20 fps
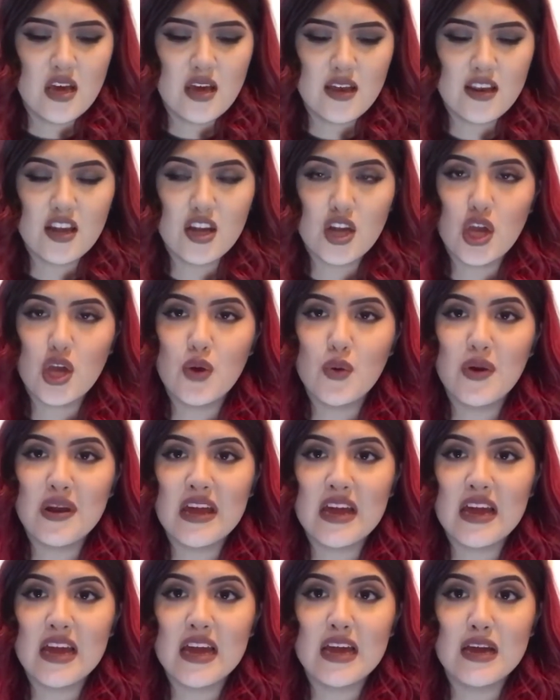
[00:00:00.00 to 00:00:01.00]
in the
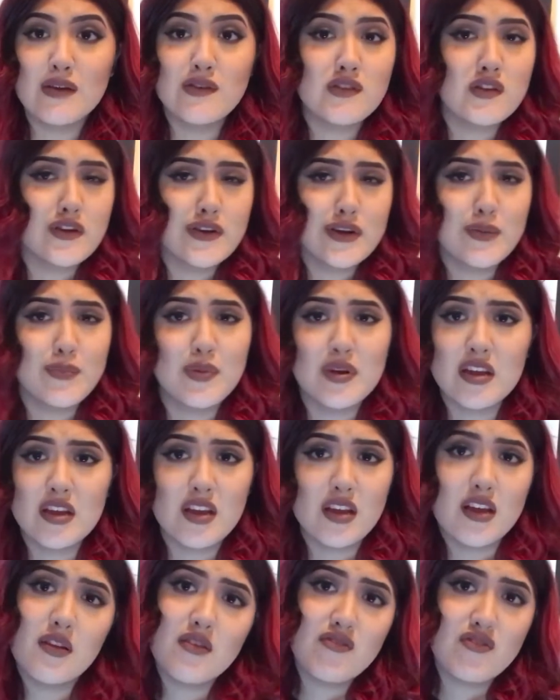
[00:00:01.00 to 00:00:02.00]
Q&A it was a
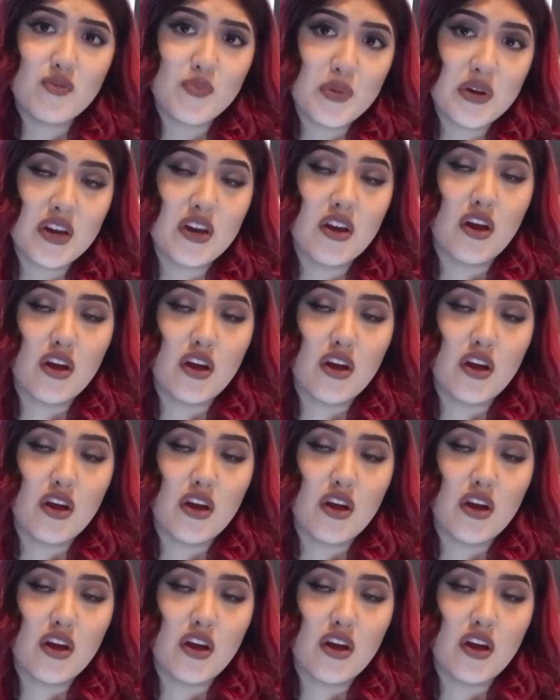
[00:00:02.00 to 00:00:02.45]
pretty